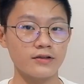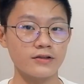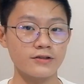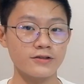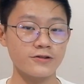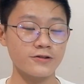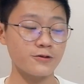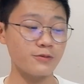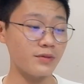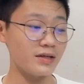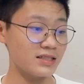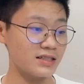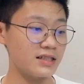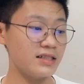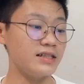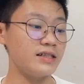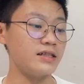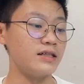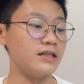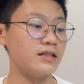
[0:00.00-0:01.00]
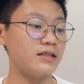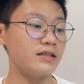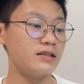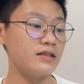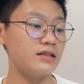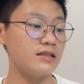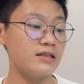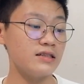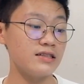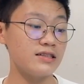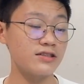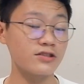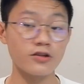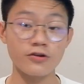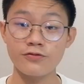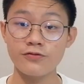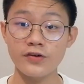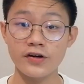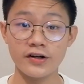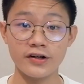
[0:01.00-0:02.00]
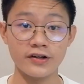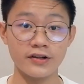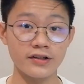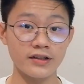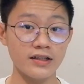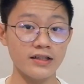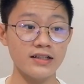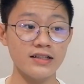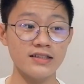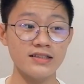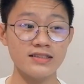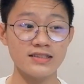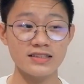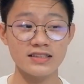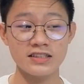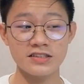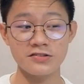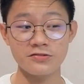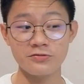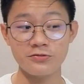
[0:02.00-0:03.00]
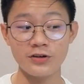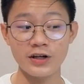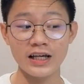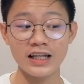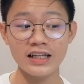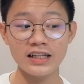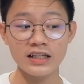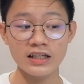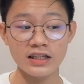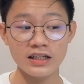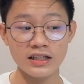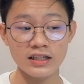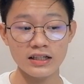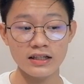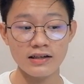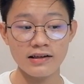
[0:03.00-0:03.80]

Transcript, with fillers: so basically this software is really